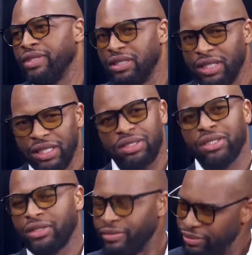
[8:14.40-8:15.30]

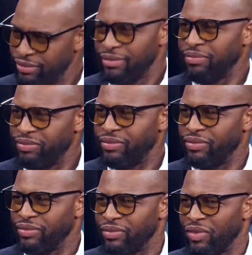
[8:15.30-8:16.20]
Teacher,
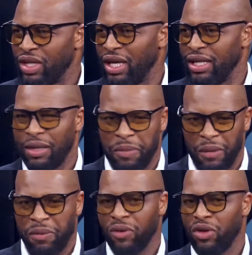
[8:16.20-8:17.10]
the
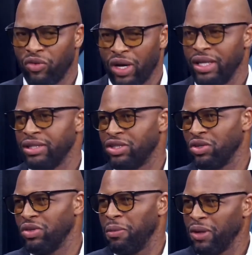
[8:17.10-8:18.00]
people you run
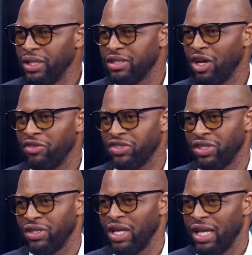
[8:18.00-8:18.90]
into, the police
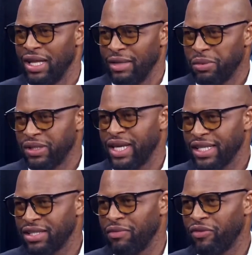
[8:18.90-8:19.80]
officer that
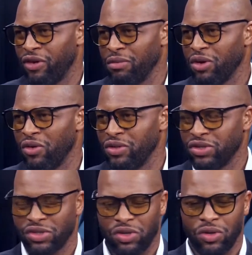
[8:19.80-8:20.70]
protects them from going to
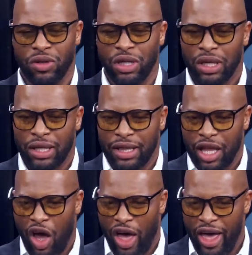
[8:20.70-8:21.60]
school.
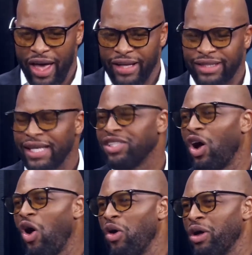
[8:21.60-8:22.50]
It takes a
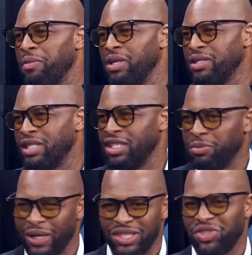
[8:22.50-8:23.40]
whole community. The
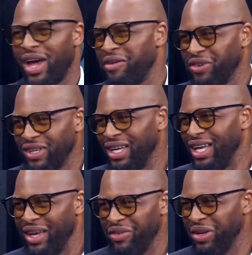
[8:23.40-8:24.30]
bus driver,
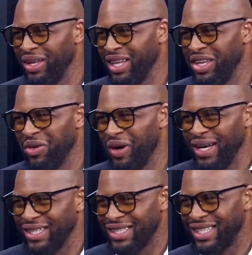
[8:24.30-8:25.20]
if you're in the
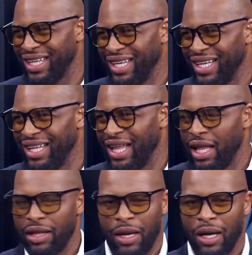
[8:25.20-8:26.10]
U.S.,
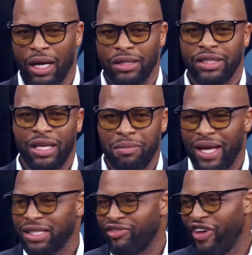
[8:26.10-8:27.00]
the
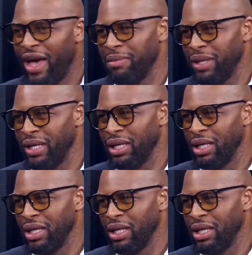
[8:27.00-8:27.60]
teammates' family,